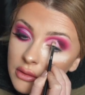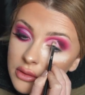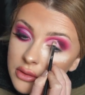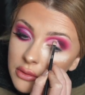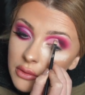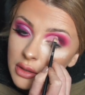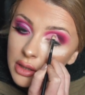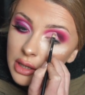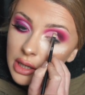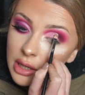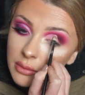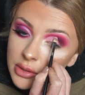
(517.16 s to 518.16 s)
So
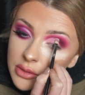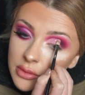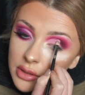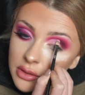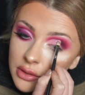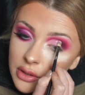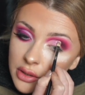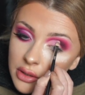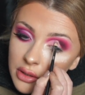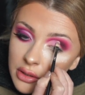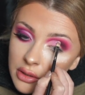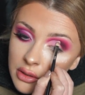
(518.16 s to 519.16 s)
now what you want to
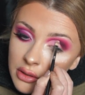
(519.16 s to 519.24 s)
do